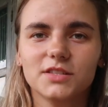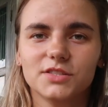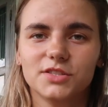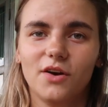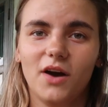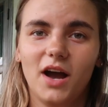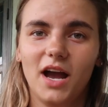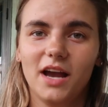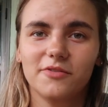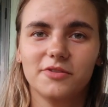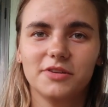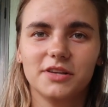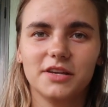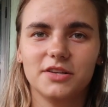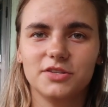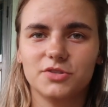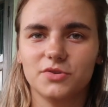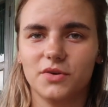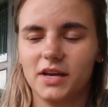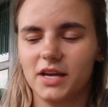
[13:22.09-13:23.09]
So I really
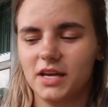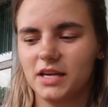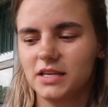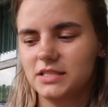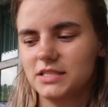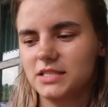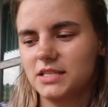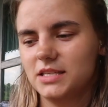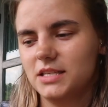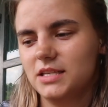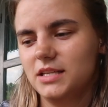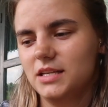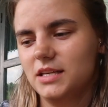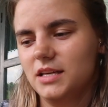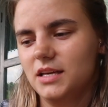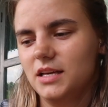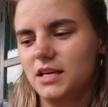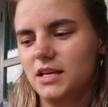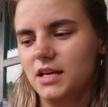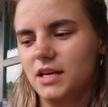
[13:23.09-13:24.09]
enjoy it.
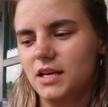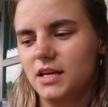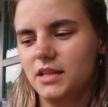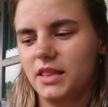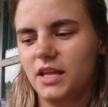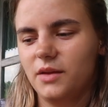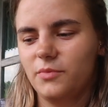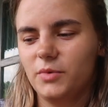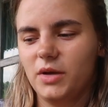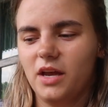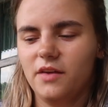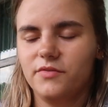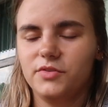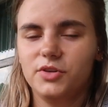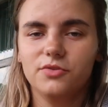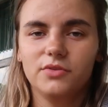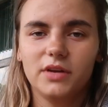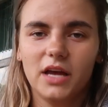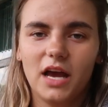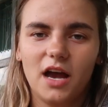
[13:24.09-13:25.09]
Then we have
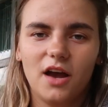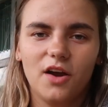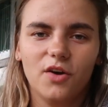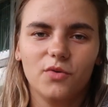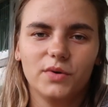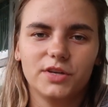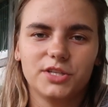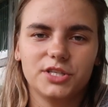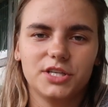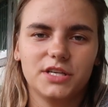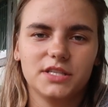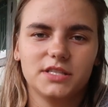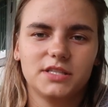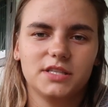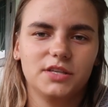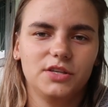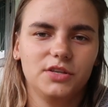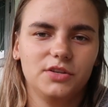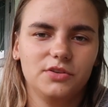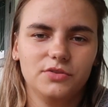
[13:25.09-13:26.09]
YouNow, which is
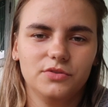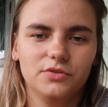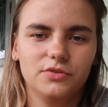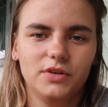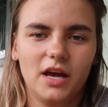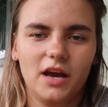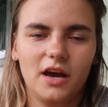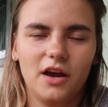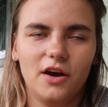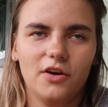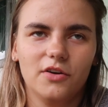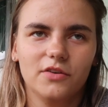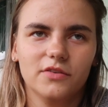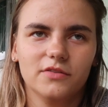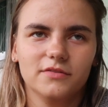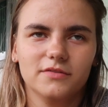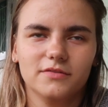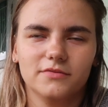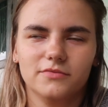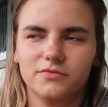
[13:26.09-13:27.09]
the YouNow.
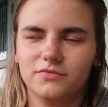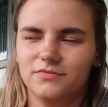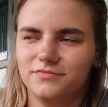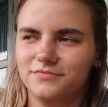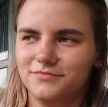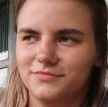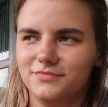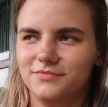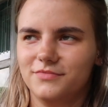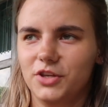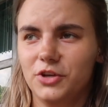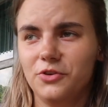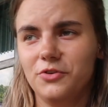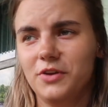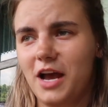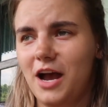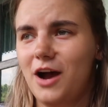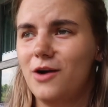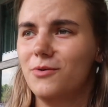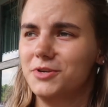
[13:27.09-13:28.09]

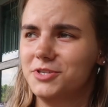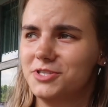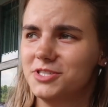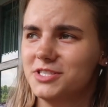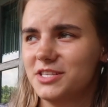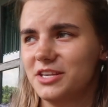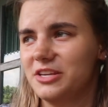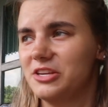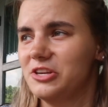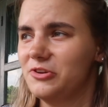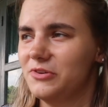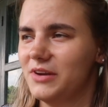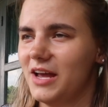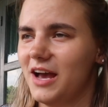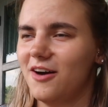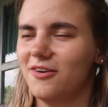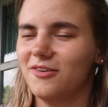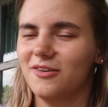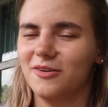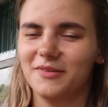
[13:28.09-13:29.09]
Which is the
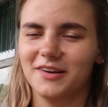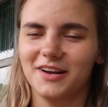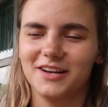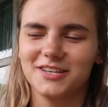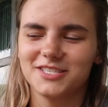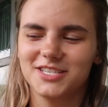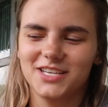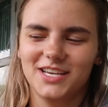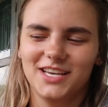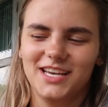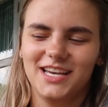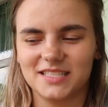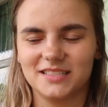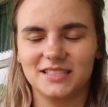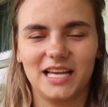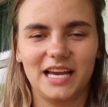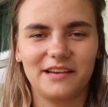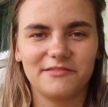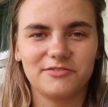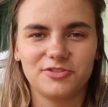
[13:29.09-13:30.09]
YouNow. Oh my gosh. It's a
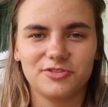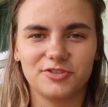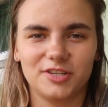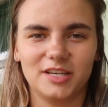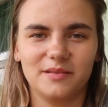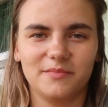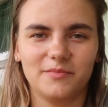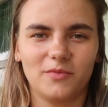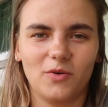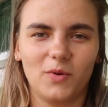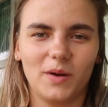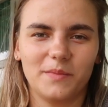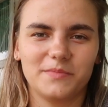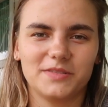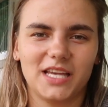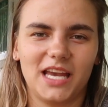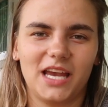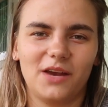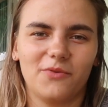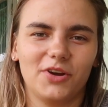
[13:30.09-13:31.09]
live stream
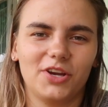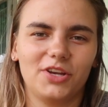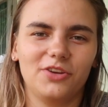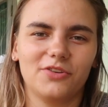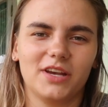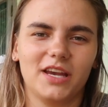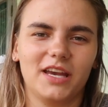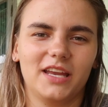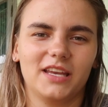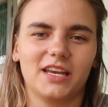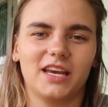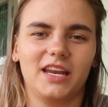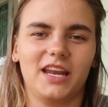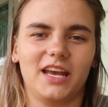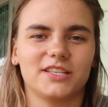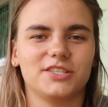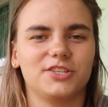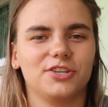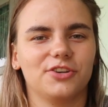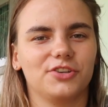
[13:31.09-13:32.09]
website where you can
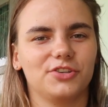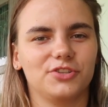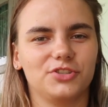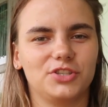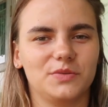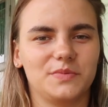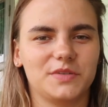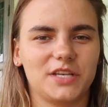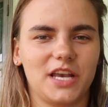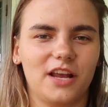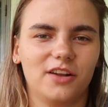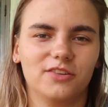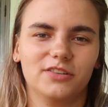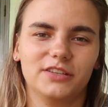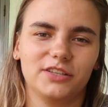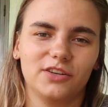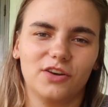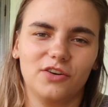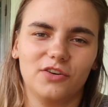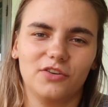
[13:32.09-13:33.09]
connect to your YouTube channel
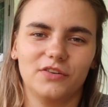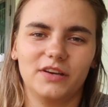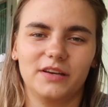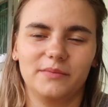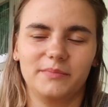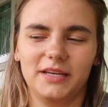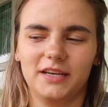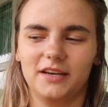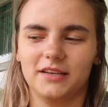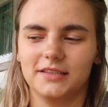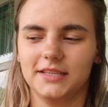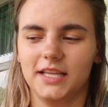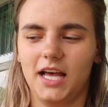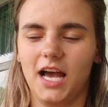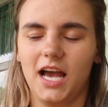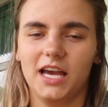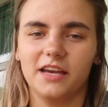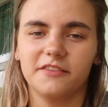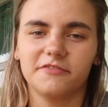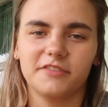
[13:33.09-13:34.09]
and go and be on
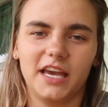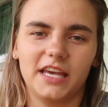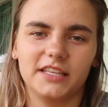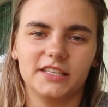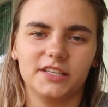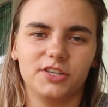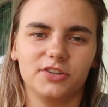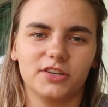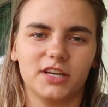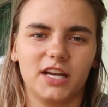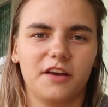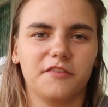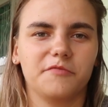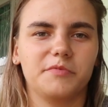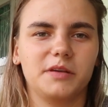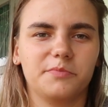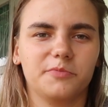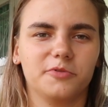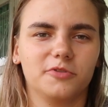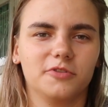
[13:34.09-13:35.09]
live, and then you can have
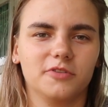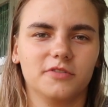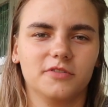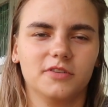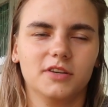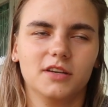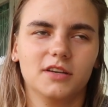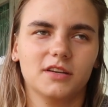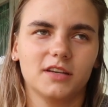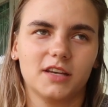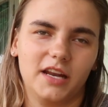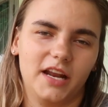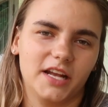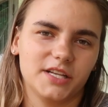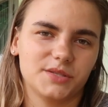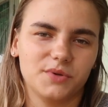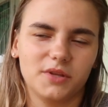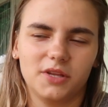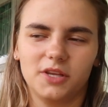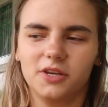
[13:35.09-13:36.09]
people
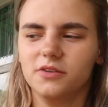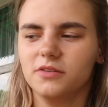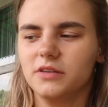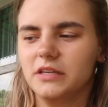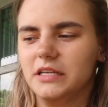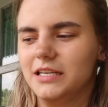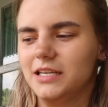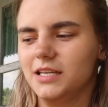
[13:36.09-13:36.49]
connect with you.